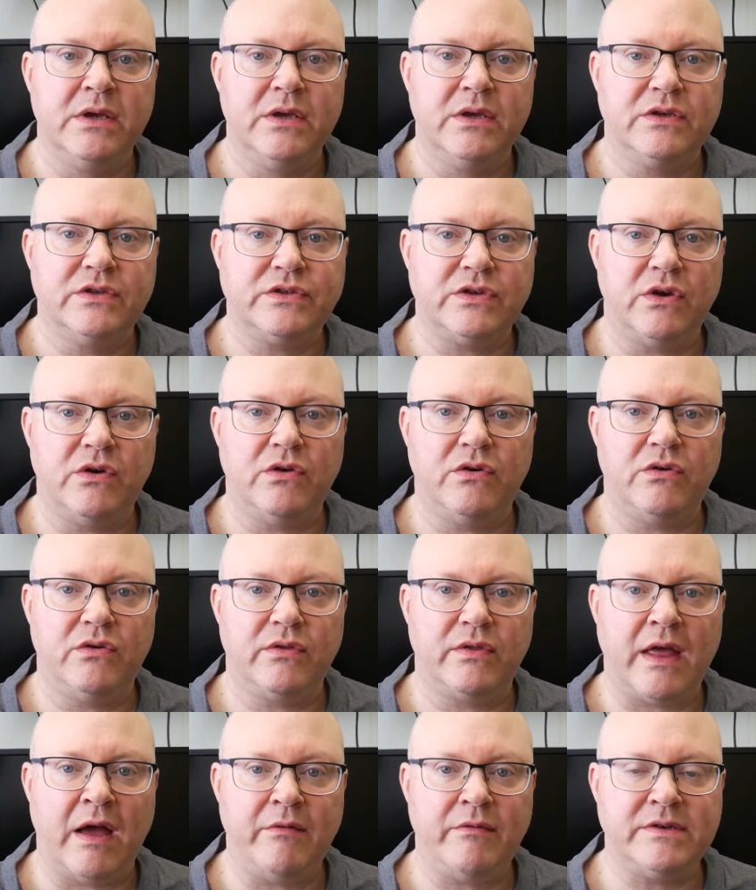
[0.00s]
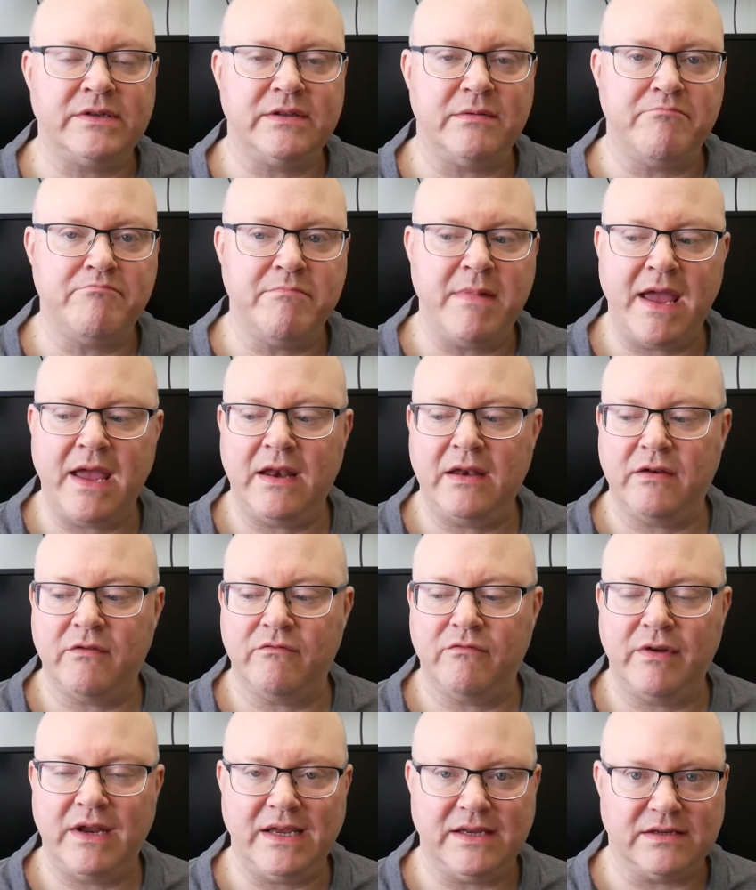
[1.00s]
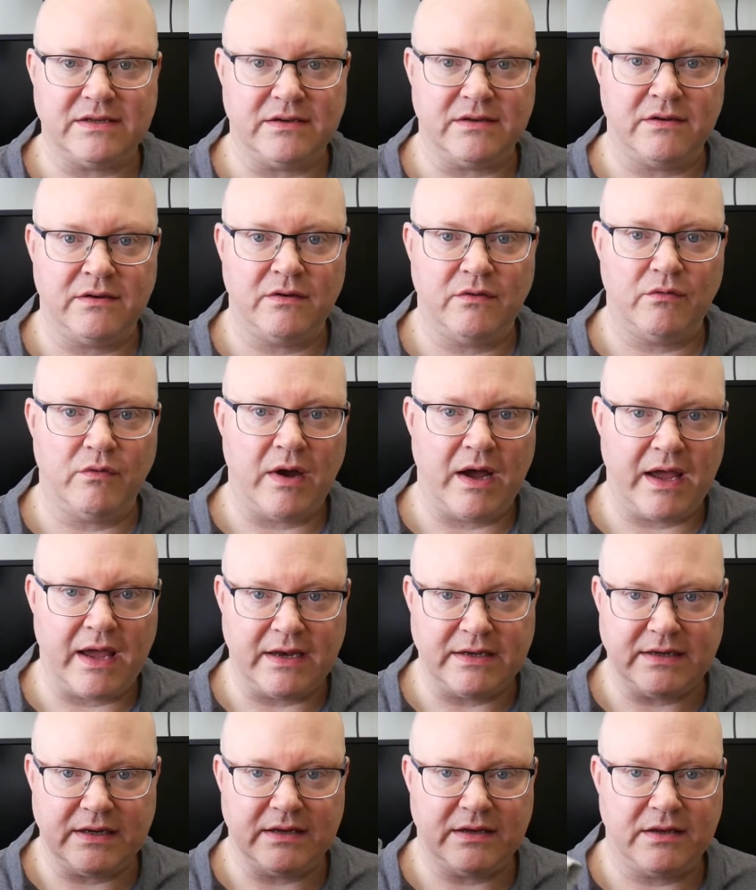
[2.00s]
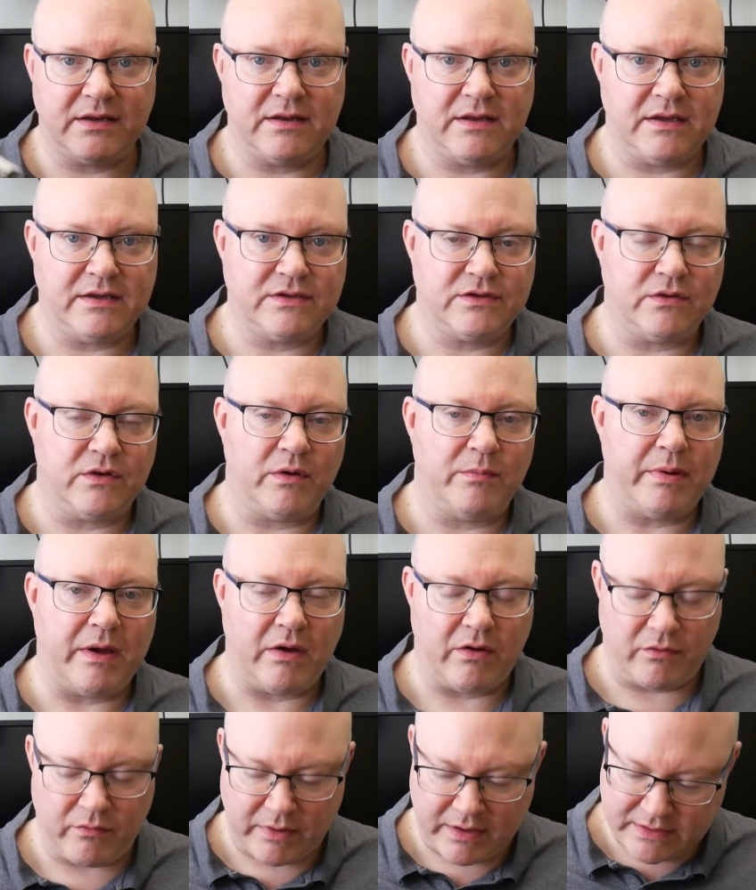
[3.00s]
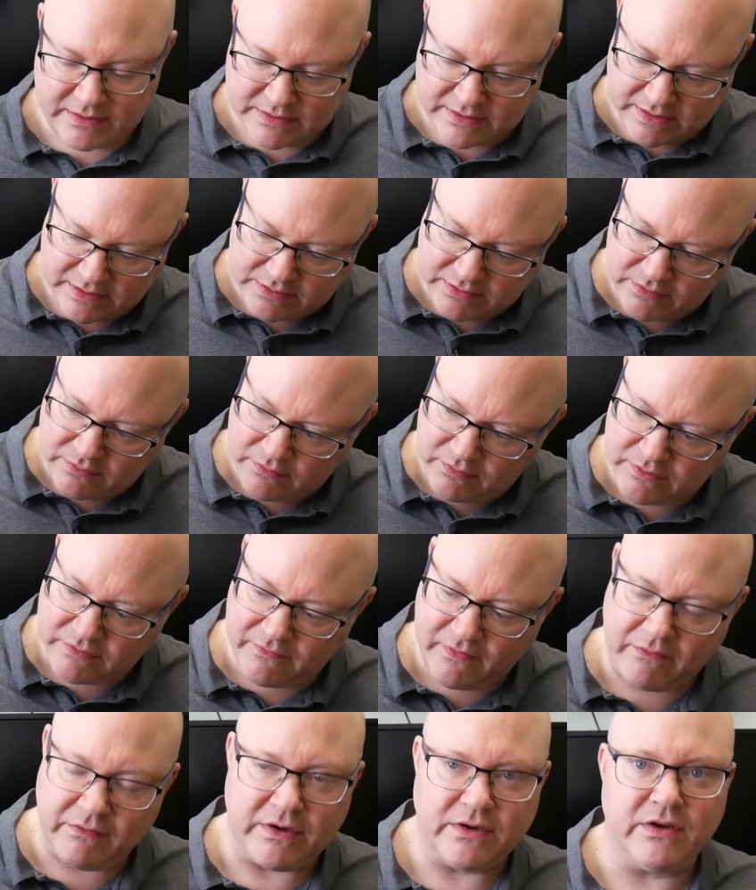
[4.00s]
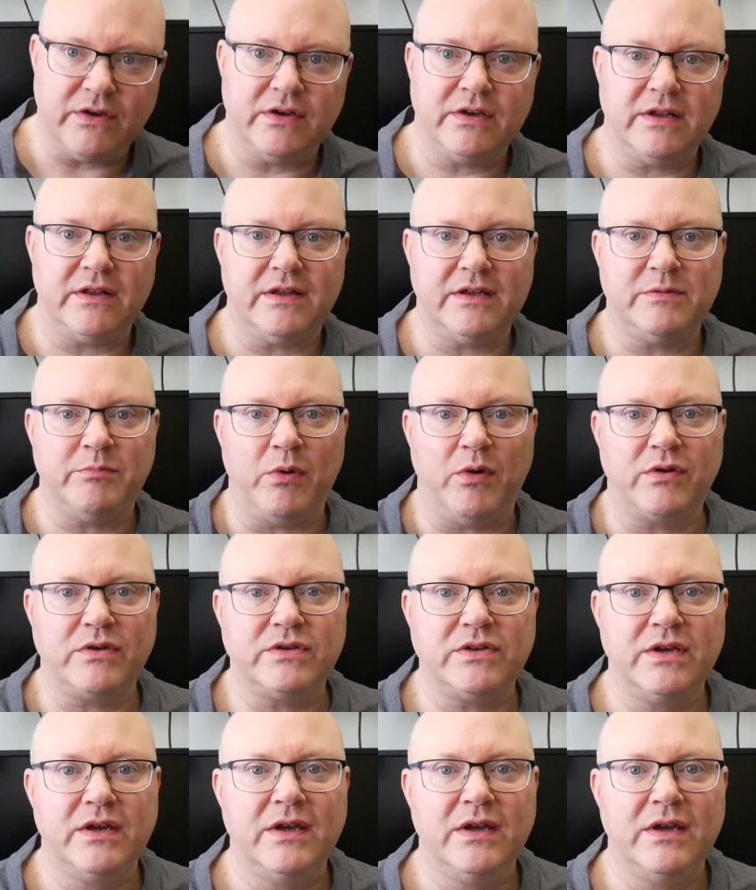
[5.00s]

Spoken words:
So that was the main reason why I did the solar powered weather station. Oh, it's very dirty, this box.